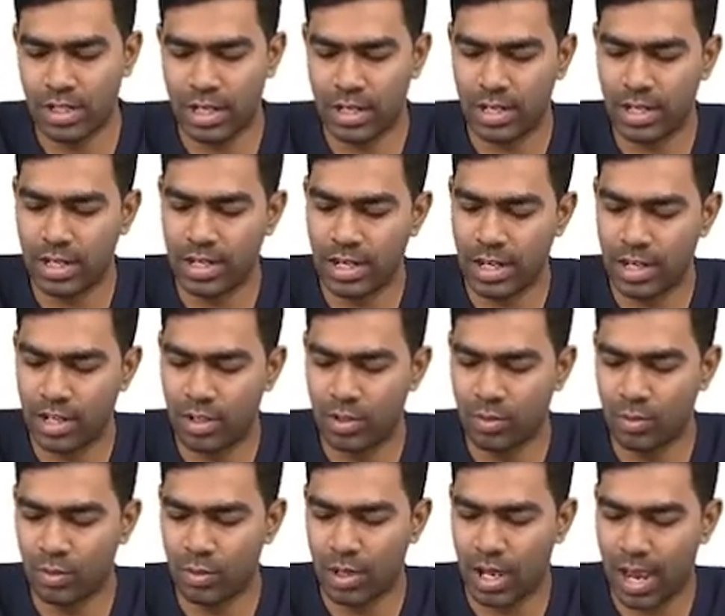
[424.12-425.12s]
generally tend
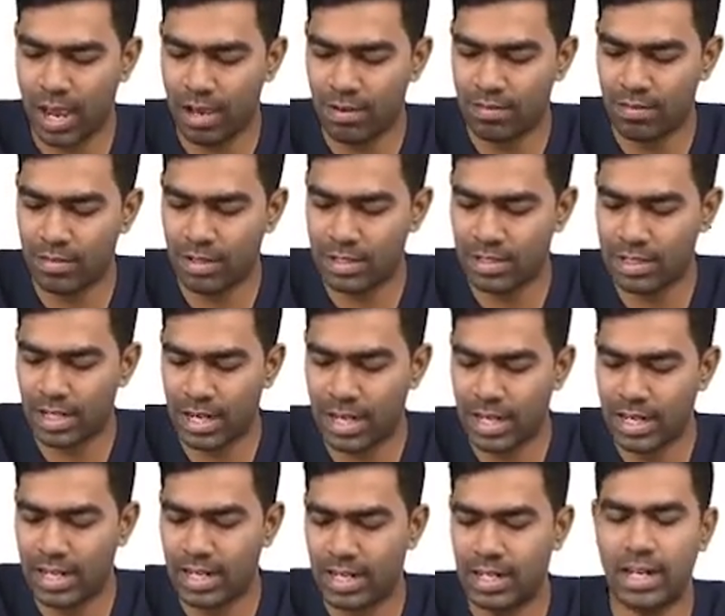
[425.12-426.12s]
to have
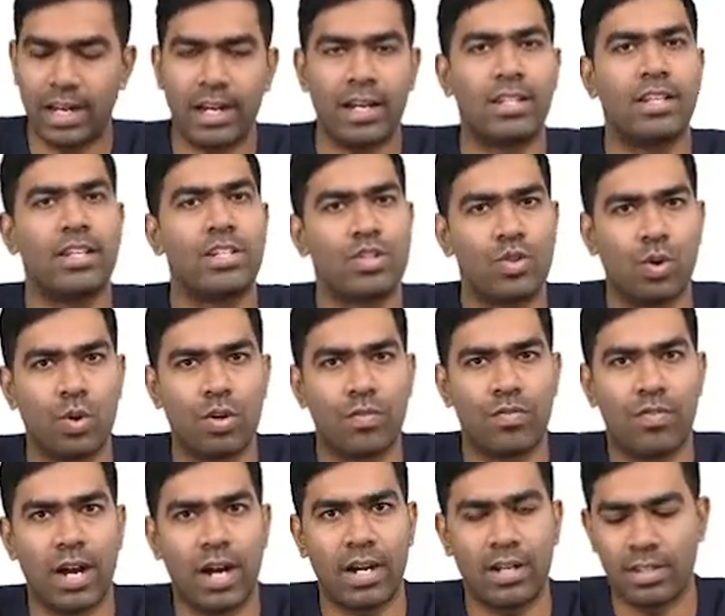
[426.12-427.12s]
sudden decline in the stored
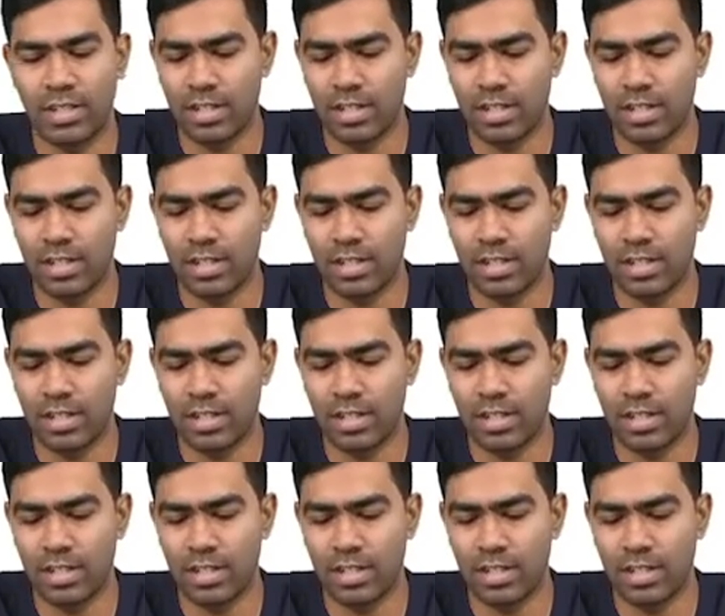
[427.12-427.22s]
fat.